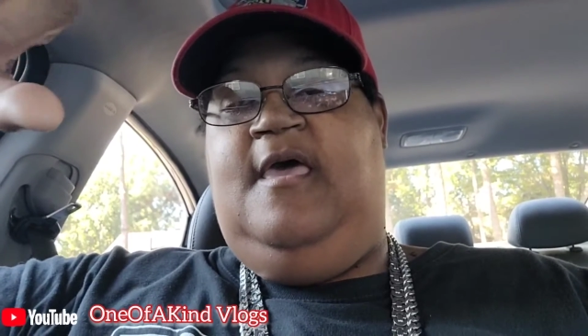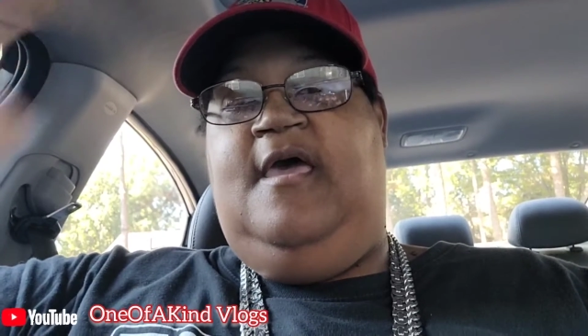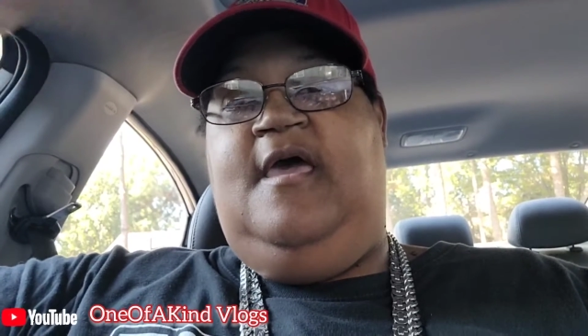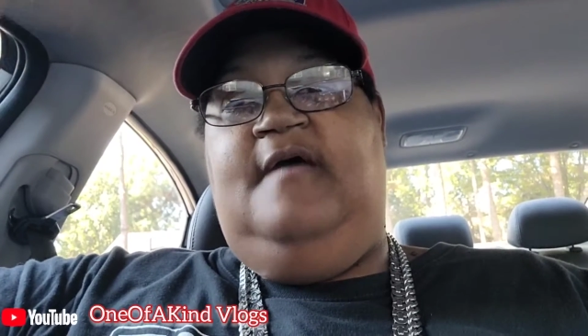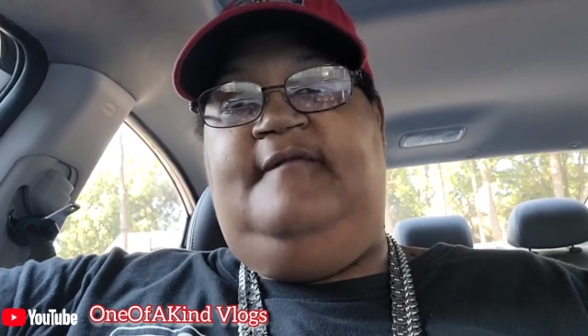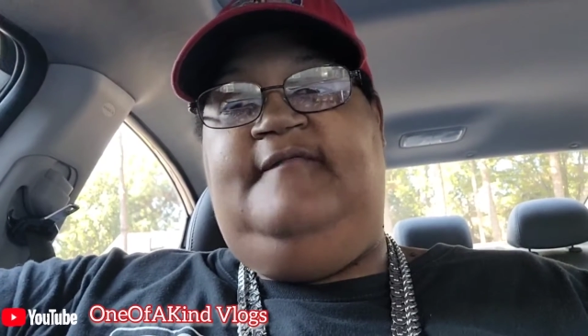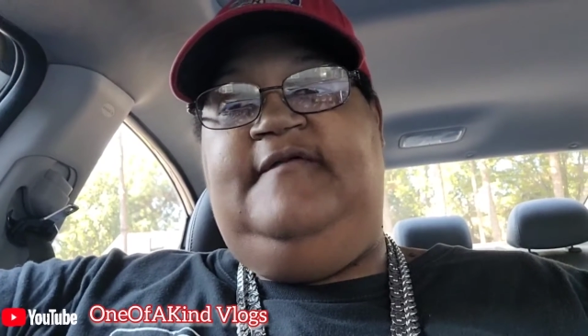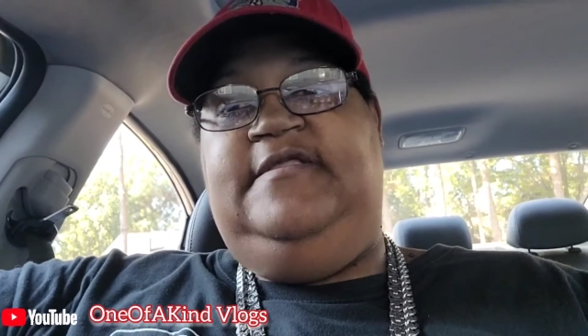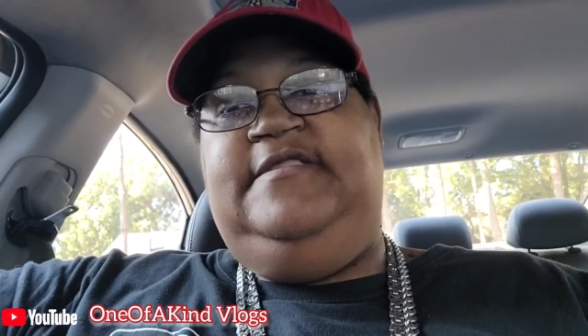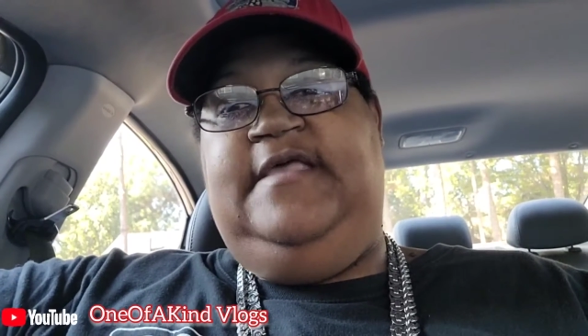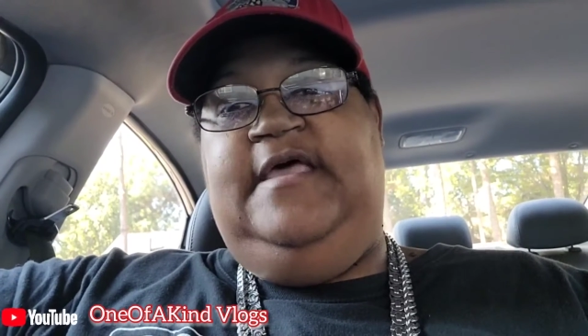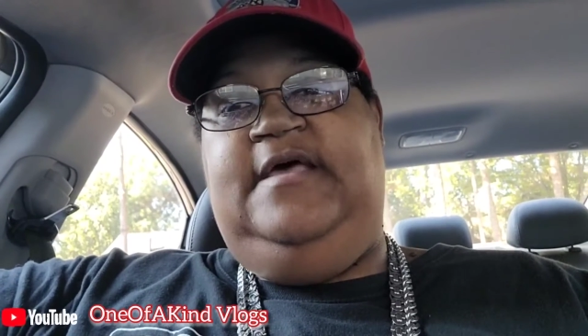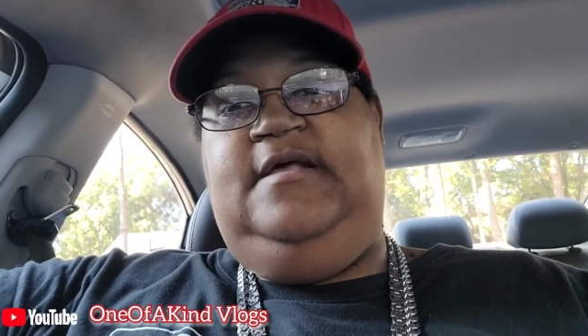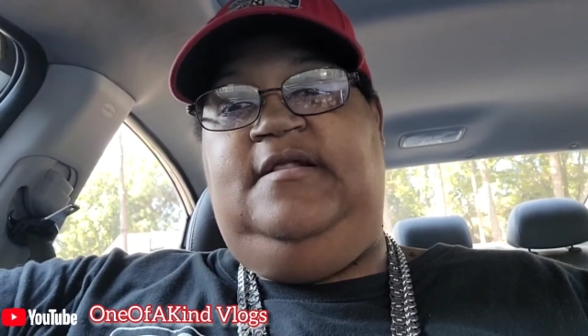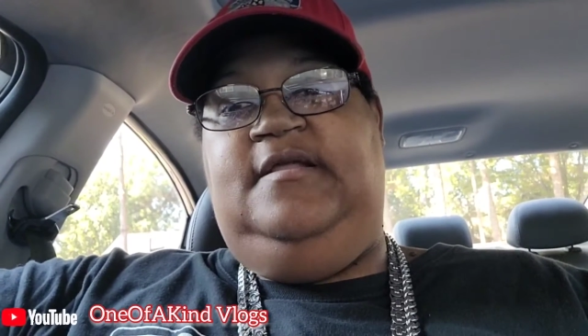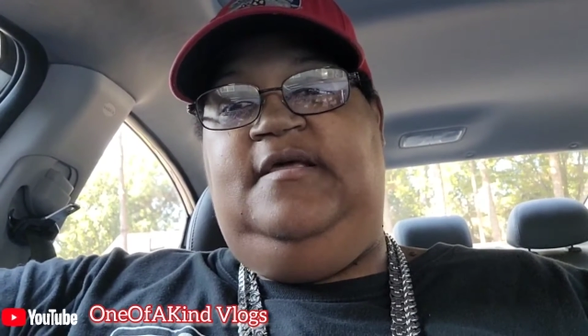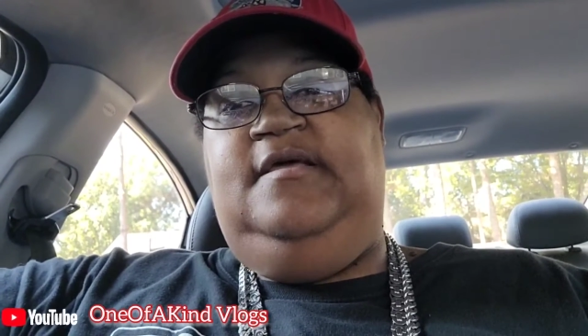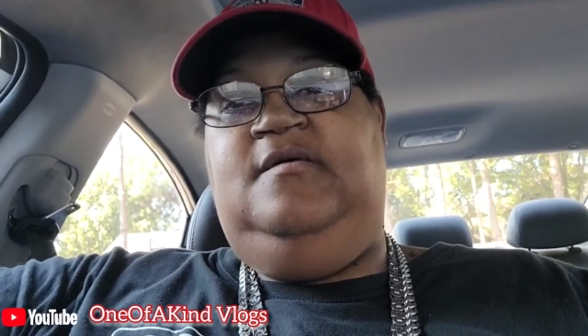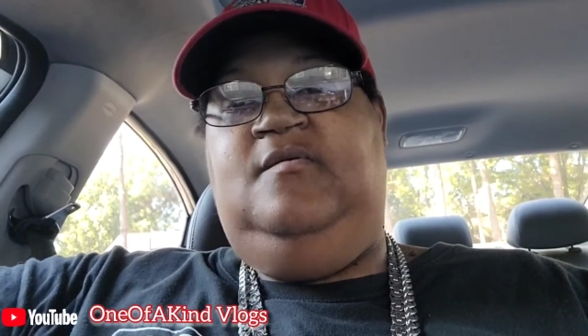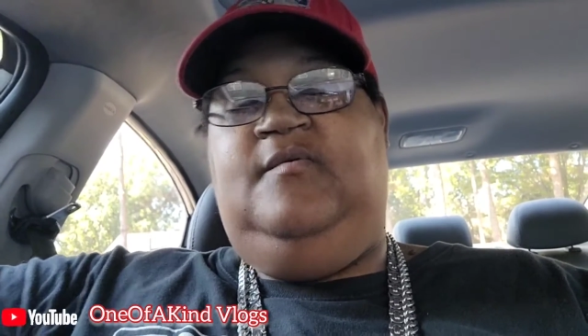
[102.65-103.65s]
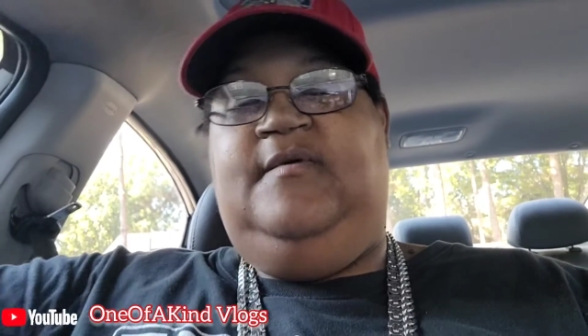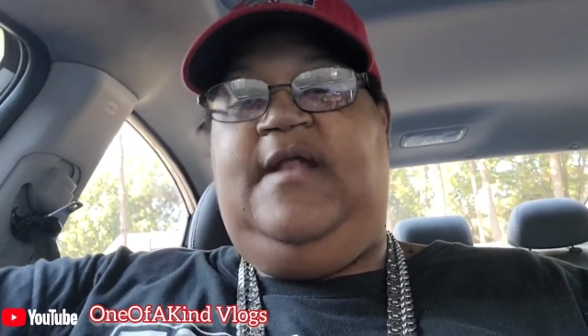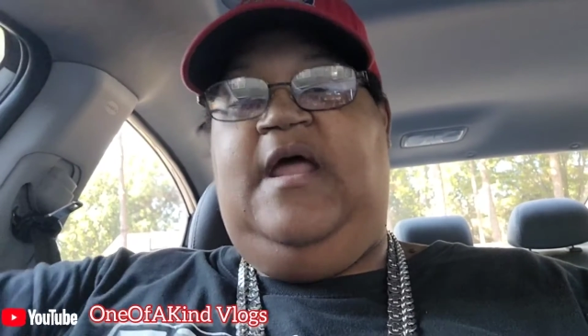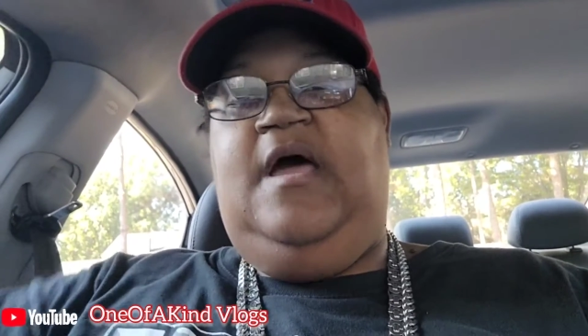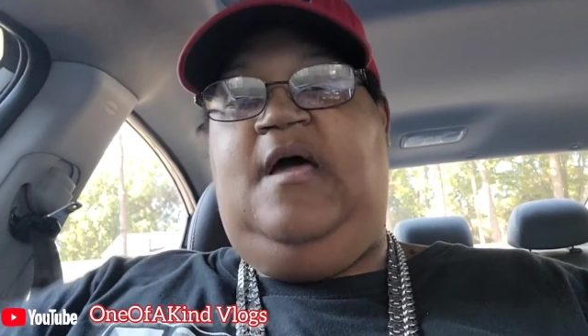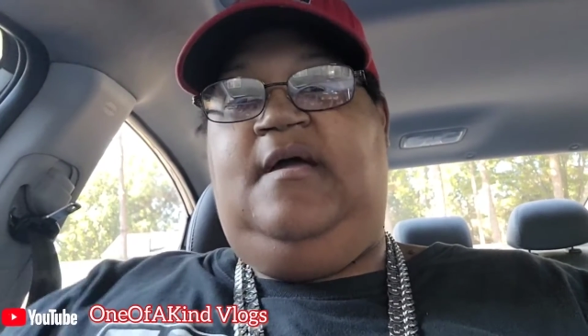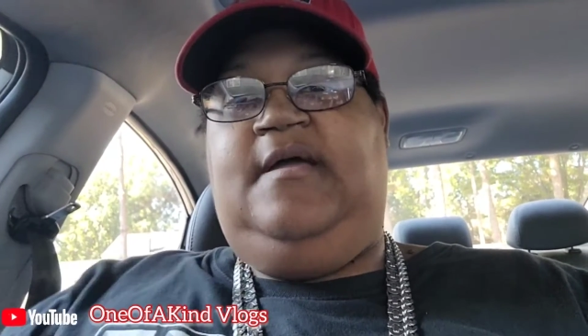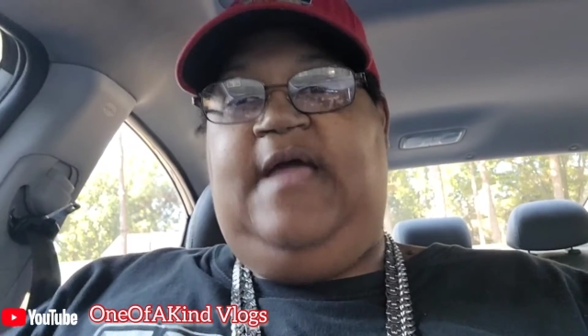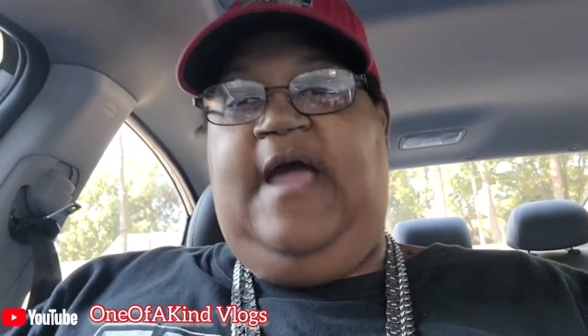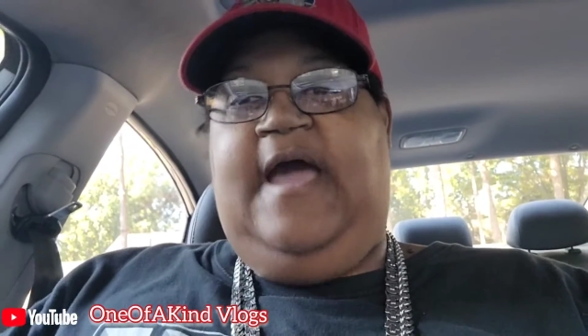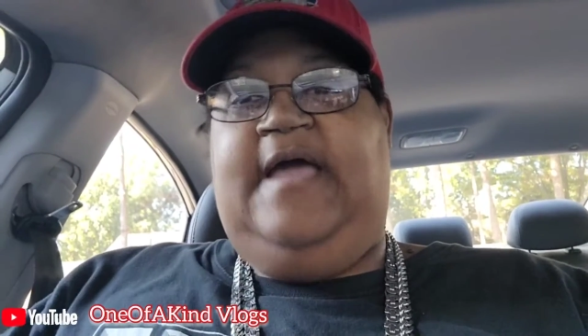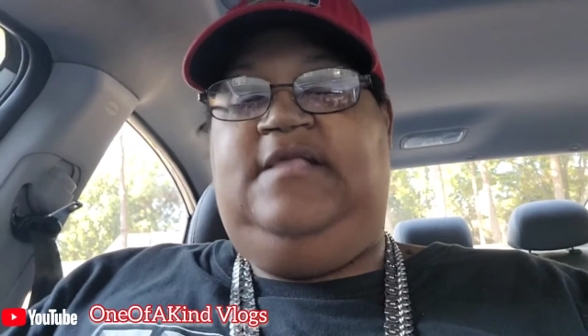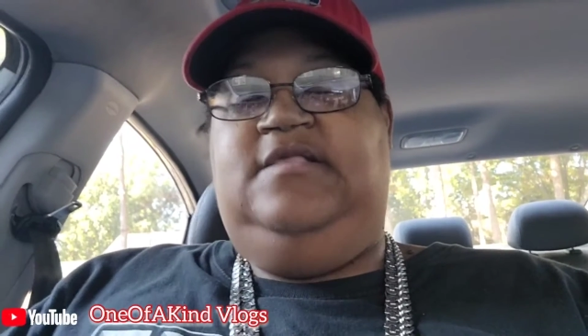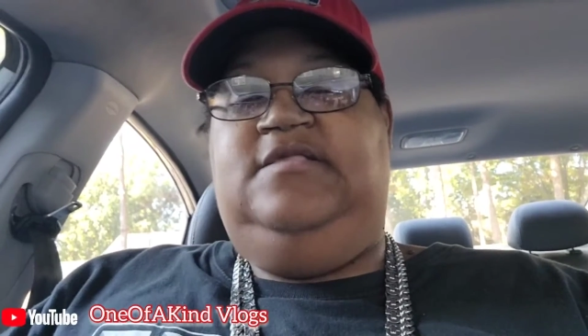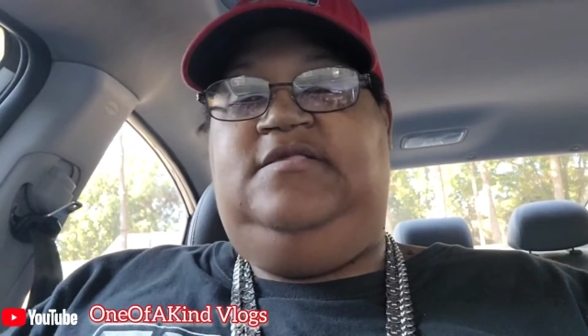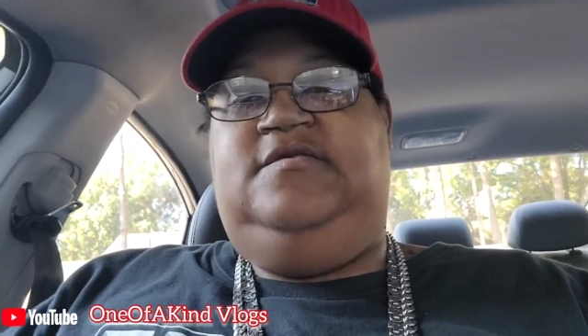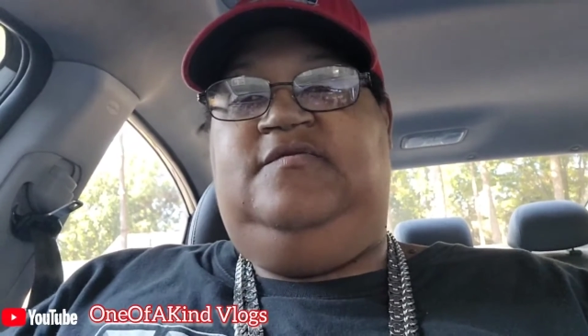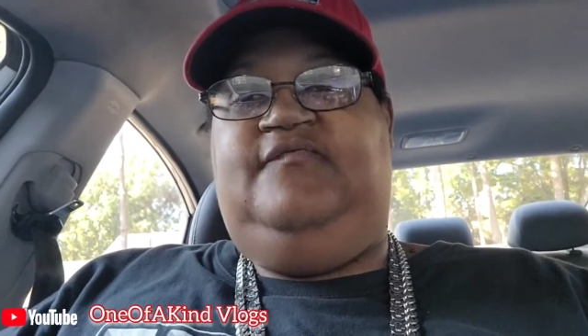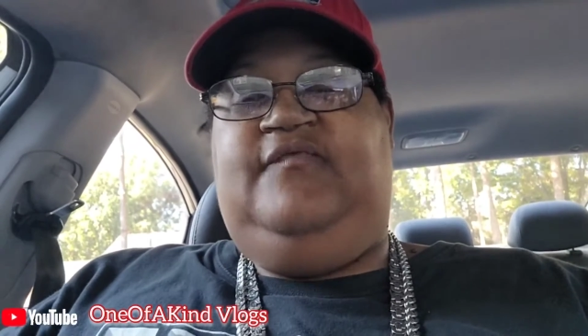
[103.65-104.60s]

Evidently, when I got into,